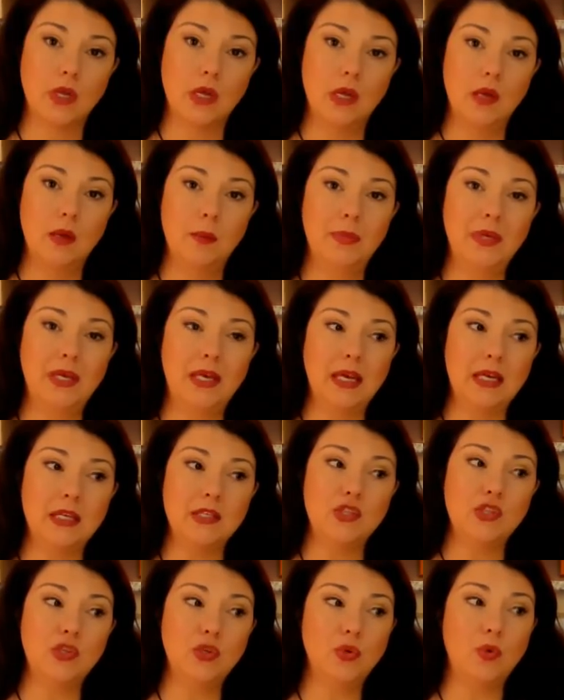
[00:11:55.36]

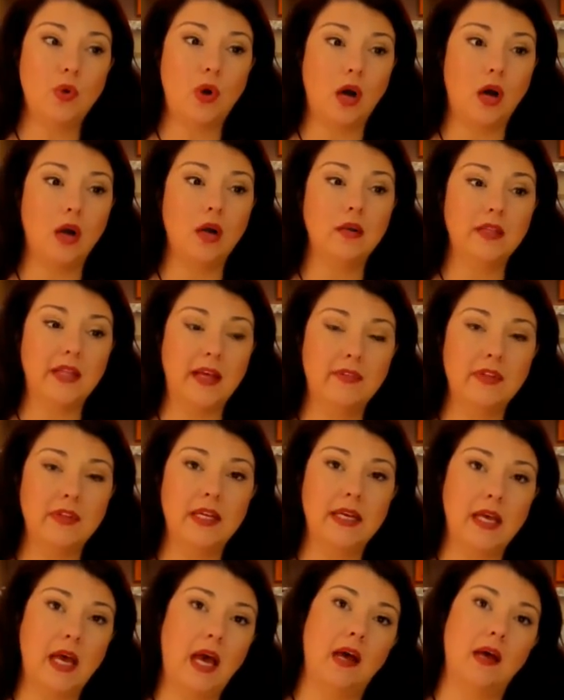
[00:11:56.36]
because you are
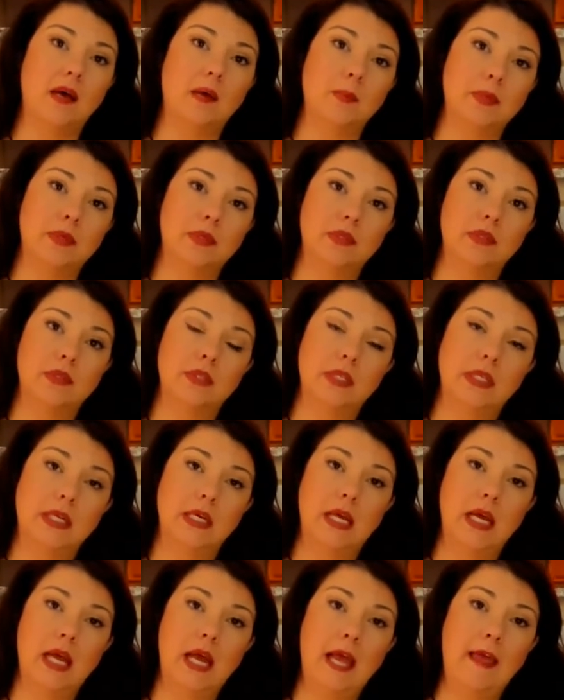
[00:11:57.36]
leveling up.
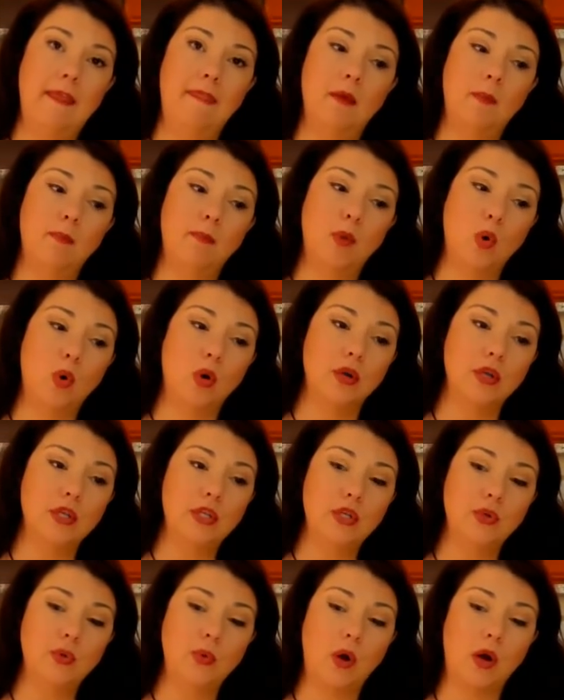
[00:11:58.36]
And the more
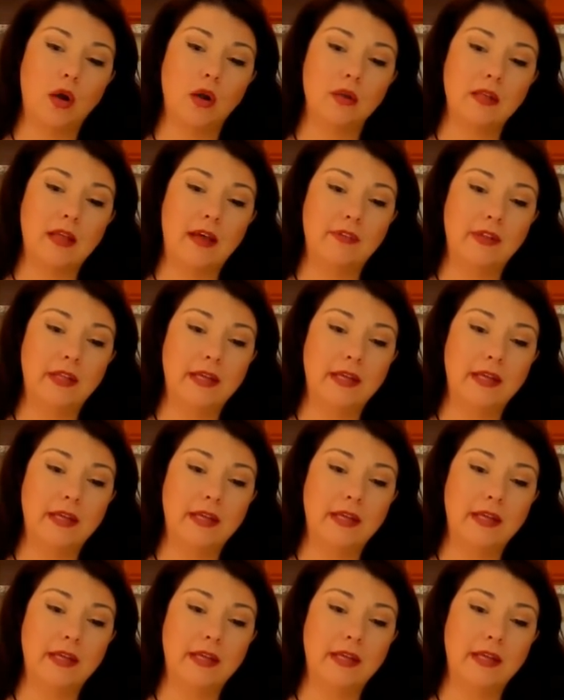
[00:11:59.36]
you are leveling